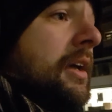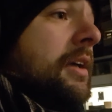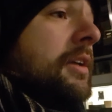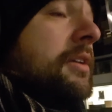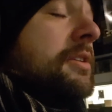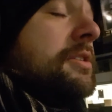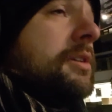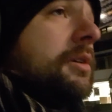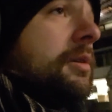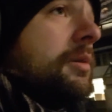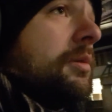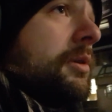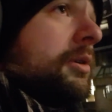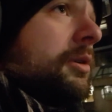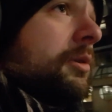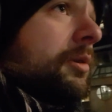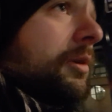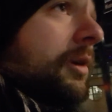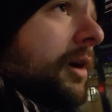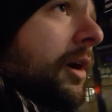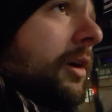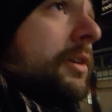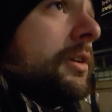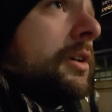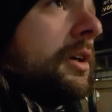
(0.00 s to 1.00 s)
You do
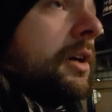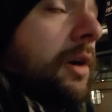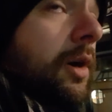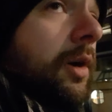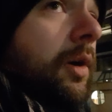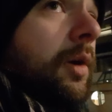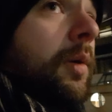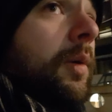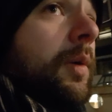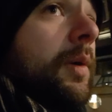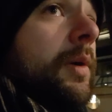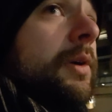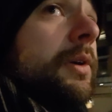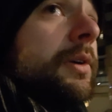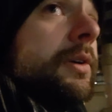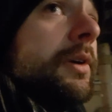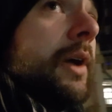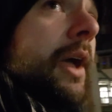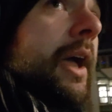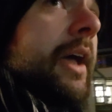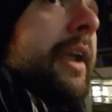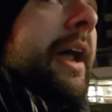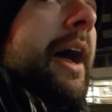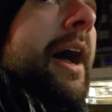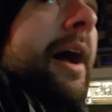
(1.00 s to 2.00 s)
not go
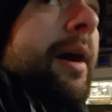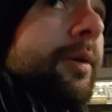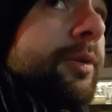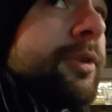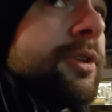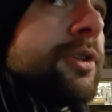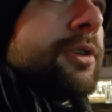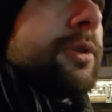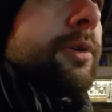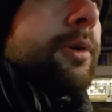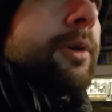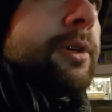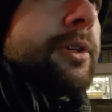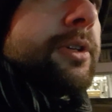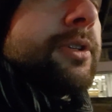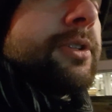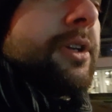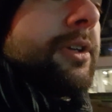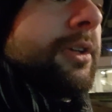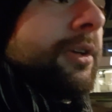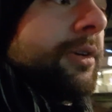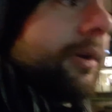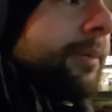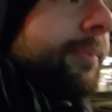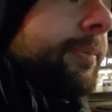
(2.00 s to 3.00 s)
and outsource
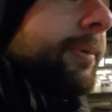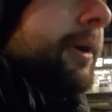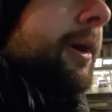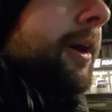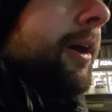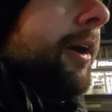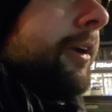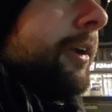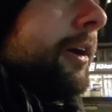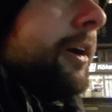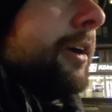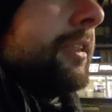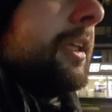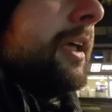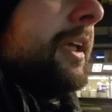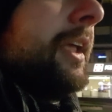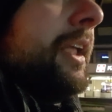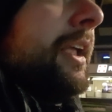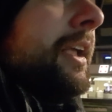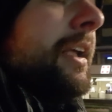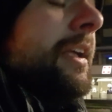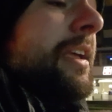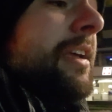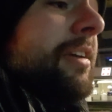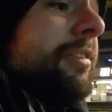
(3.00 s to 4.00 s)
your product
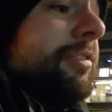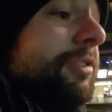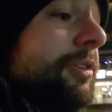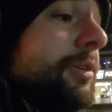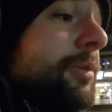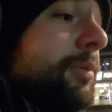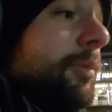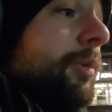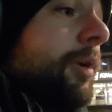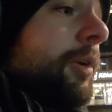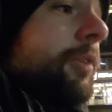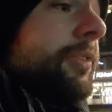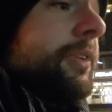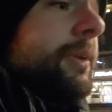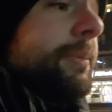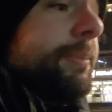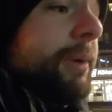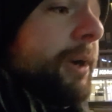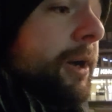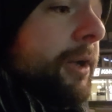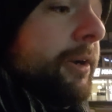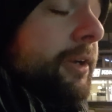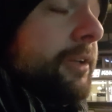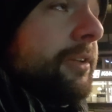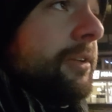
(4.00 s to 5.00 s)
if you want the
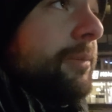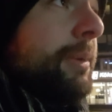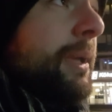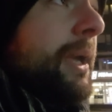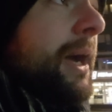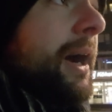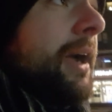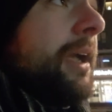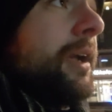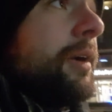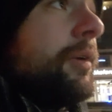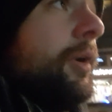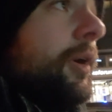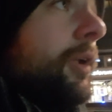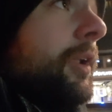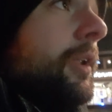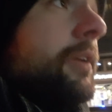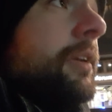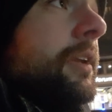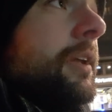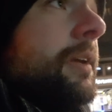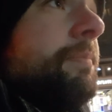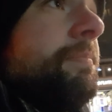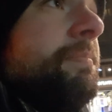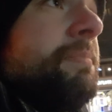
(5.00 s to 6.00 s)
product to be high
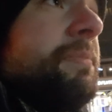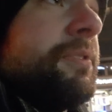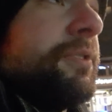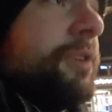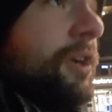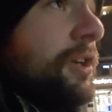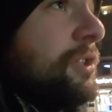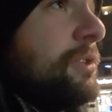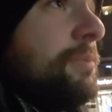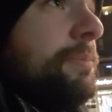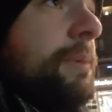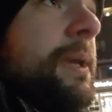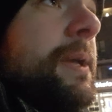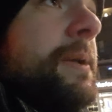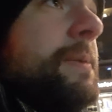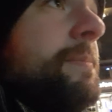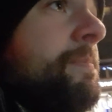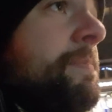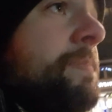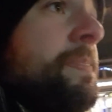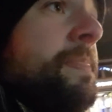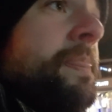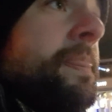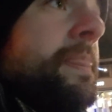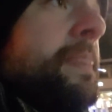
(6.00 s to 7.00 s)
quality. Trust me,
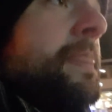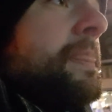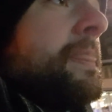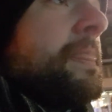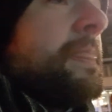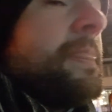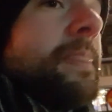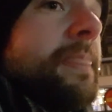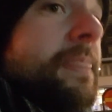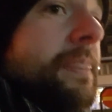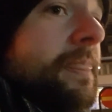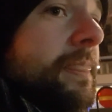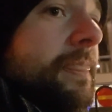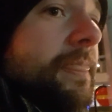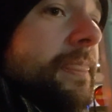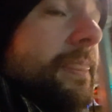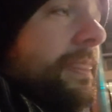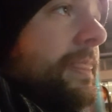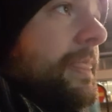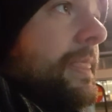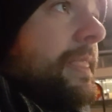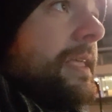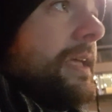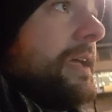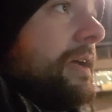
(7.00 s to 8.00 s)

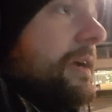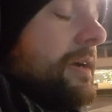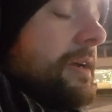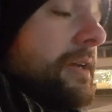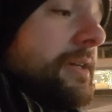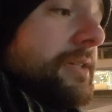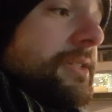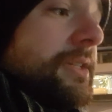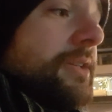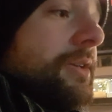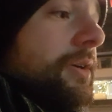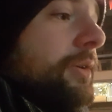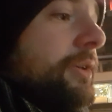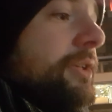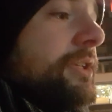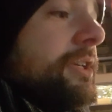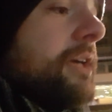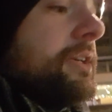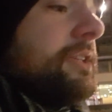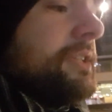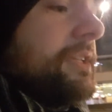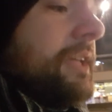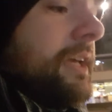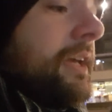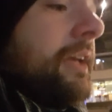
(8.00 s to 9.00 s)
there is no
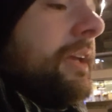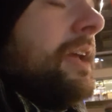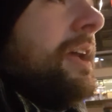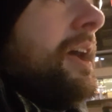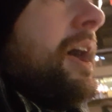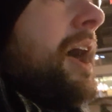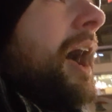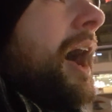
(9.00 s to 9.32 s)
such thing.